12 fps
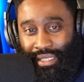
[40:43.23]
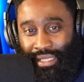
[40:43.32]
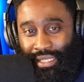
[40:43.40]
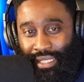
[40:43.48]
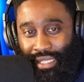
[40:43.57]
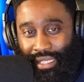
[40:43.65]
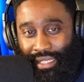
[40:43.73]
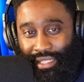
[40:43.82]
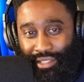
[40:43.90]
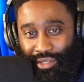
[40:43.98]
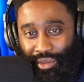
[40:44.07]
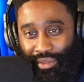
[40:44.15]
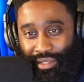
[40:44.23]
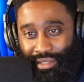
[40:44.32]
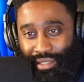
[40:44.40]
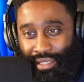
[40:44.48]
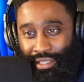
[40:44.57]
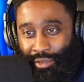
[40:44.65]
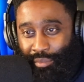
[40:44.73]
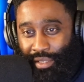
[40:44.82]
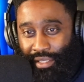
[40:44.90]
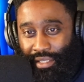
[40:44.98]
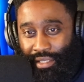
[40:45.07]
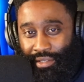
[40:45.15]
uh, that's on this list
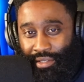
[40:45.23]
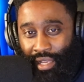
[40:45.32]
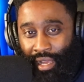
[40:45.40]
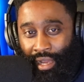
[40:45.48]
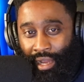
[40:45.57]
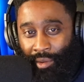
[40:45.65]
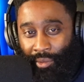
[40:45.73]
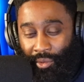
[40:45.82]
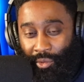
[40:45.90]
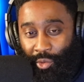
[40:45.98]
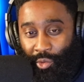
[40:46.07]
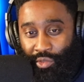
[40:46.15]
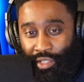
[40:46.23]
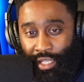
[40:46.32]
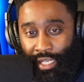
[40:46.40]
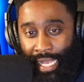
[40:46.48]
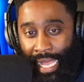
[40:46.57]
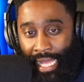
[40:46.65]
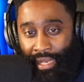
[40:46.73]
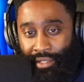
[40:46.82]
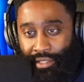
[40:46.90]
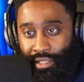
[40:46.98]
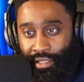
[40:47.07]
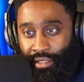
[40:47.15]
because I, I was going to use an
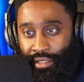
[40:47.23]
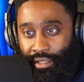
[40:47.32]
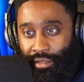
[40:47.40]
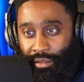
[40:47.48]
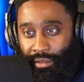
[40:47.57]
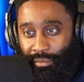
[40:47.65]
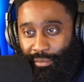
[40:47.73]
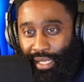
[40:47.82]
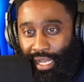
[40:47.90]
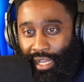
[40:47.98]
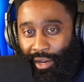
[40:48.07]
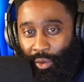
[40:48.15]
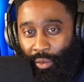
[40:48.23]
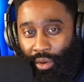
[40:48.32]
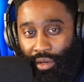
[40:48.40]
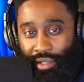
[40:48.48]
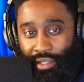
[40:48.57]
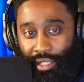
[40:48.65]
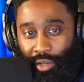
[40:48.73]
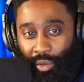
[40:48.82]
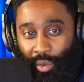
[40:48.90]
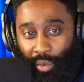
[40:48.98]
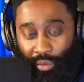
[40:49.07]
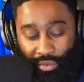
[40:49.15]
analogy, but I don't want it to
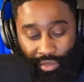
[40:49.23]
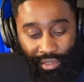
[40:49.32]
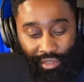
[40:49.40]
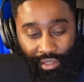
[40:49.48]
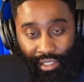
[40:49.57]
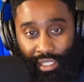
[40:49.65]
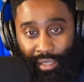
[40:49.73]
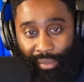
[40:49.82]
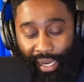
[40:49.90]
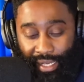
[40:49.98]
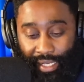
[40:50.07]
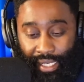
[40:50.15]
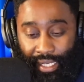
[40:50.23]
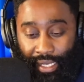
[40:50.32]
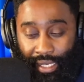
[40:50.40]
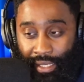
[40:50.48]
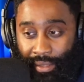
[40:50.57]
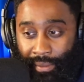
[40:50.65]
go over anybody's head.